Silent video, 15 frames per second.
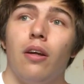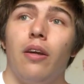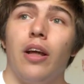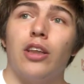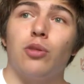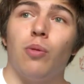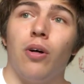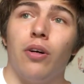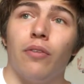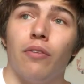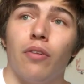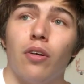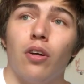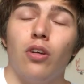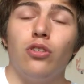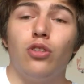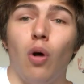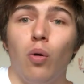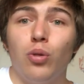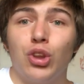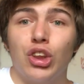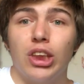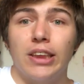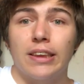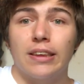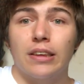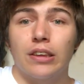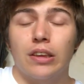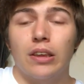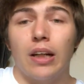Next one, Ghost
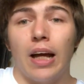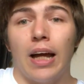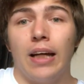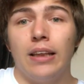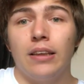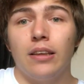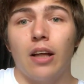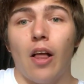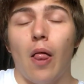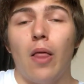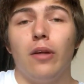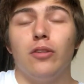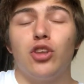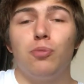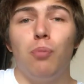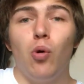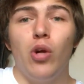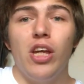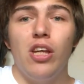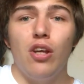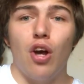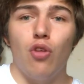Sister and Spooky